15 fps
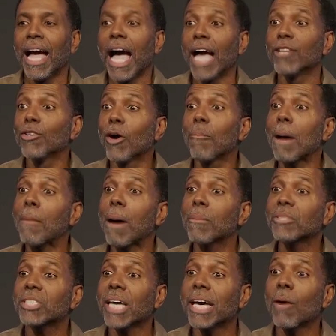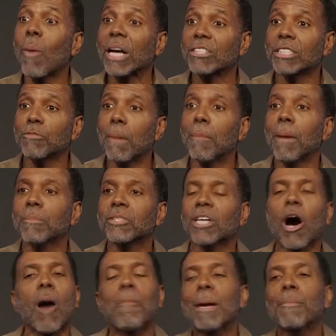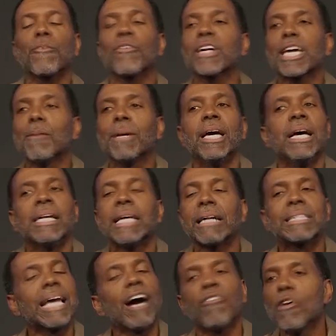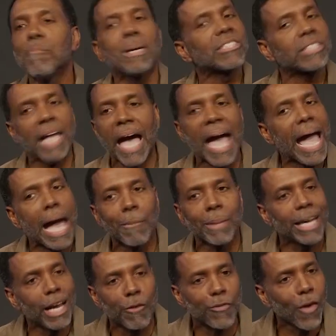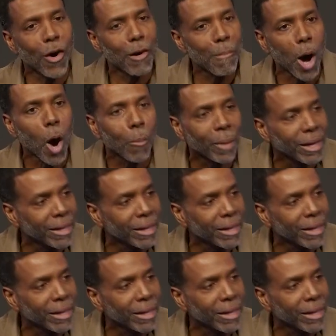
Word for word: And you know what my mama said? Watch this. My mama said, oh, baby, forgive me. That devil must have had me there for a moment.